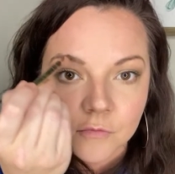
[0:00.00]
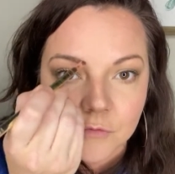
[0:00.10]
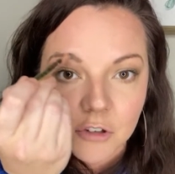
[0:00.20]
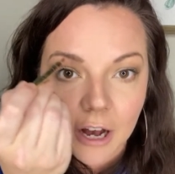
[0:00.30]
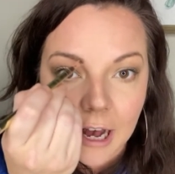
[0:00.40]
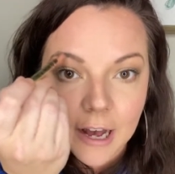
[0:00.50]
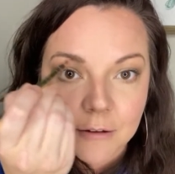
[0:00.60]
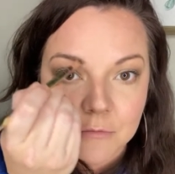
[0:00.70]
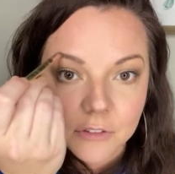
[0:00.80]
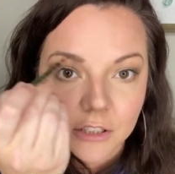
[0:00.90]
So I
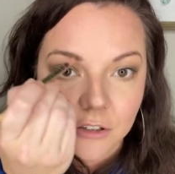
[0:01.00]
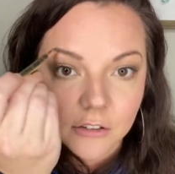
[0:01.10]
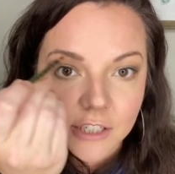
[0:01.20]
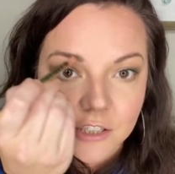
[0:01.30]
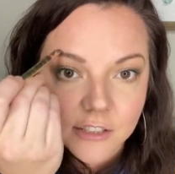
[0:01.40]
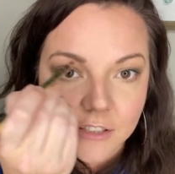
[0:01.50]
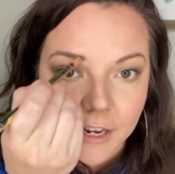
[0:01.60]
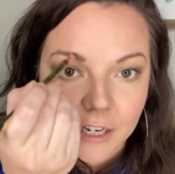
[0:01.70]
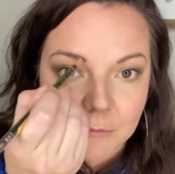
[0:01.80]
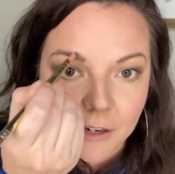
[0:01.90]
am literally just
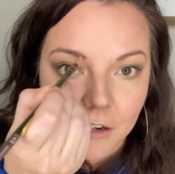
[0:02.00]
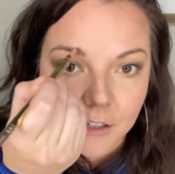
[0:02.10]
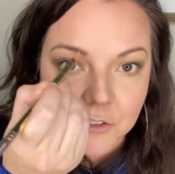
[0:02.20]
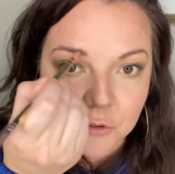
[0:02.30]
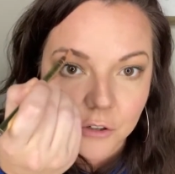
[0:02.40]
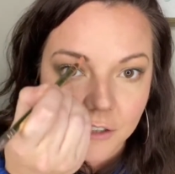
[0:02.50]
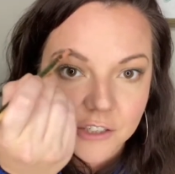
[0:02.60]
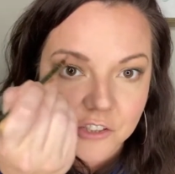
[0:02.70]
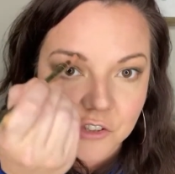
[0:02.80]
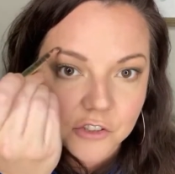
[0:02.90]
taking my contour
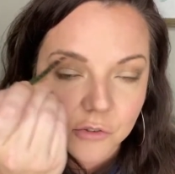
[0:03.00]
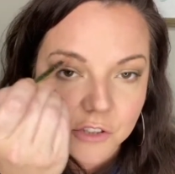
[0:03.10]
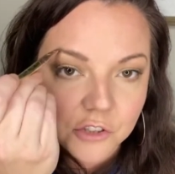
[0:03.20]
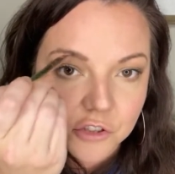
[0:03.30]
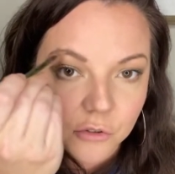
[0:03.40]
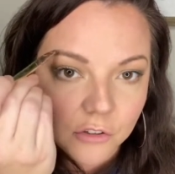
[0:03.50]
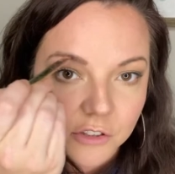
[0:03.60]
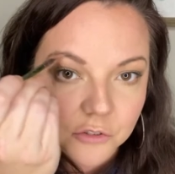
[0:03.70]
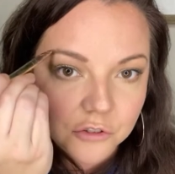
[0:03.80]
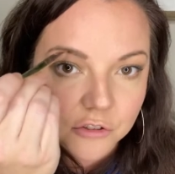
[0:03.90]
and just doing short
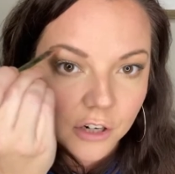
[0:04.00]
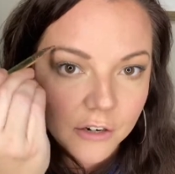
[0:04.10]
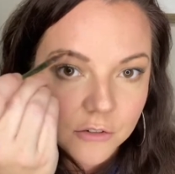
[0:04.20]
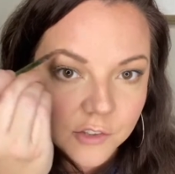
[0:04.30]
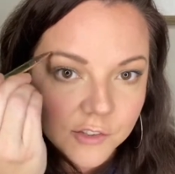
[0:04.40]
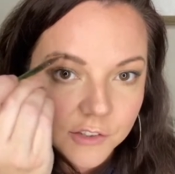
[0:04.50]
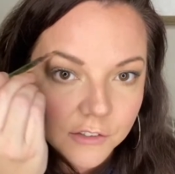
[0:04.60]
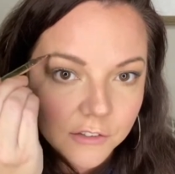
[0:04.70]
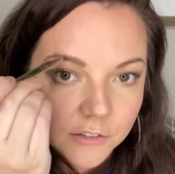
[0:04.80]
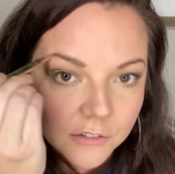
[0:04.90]
little strokes
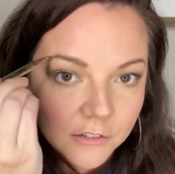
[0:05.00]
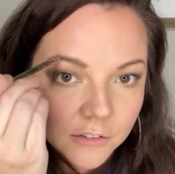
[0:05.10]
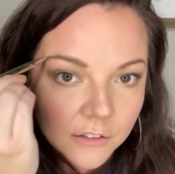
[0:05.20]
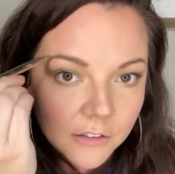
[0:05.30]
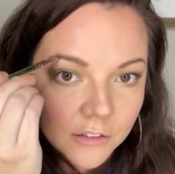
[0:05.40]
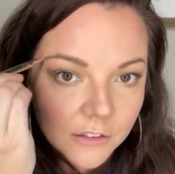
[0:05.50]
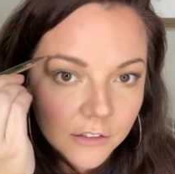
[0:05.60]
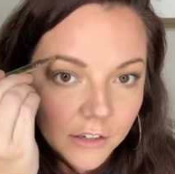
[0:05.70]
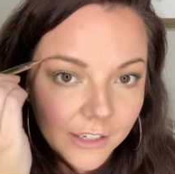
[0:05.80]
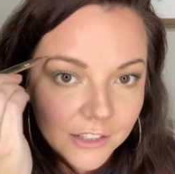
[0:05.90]

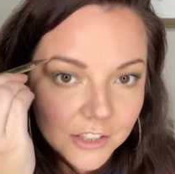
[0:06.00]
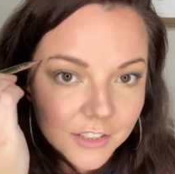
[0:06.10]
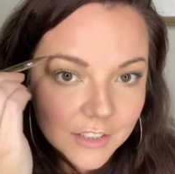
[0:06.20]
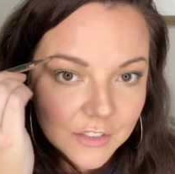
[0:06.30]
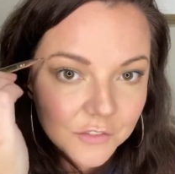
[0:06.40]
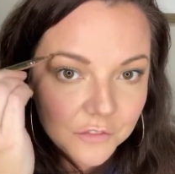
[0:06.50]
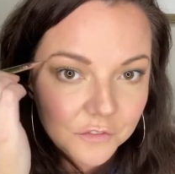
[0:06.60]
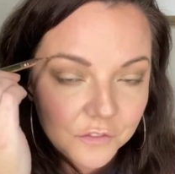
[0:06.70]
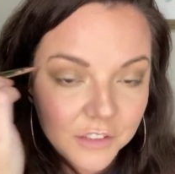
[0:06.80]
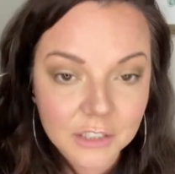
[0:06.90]
and just
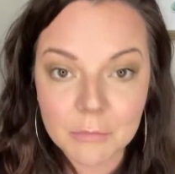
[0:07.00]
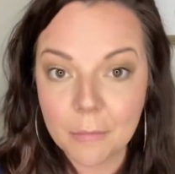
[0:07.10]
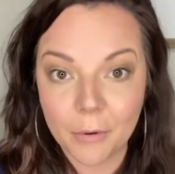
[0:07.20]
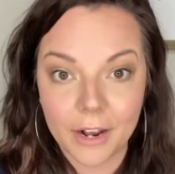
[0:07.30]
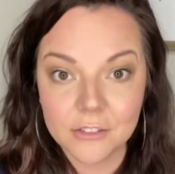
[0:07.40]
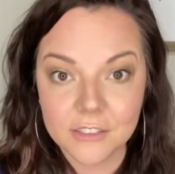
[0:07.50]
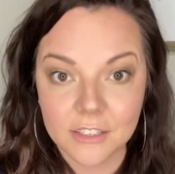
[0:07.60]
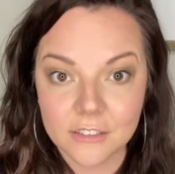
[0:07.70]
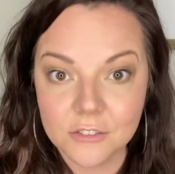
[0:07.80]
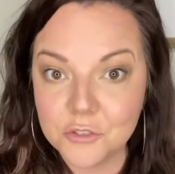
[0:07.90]
filling my brows in.
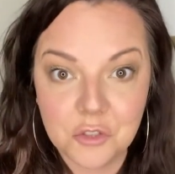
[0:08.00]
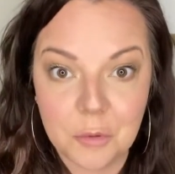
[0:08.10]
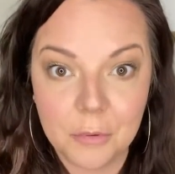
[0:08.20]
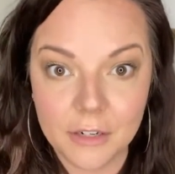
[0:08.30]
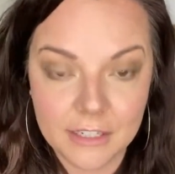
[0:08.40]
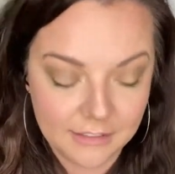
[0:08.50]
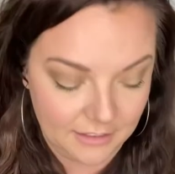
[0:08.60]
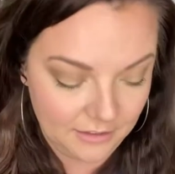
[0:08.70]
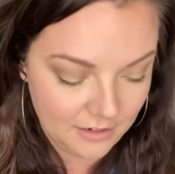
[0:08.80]
Super easy.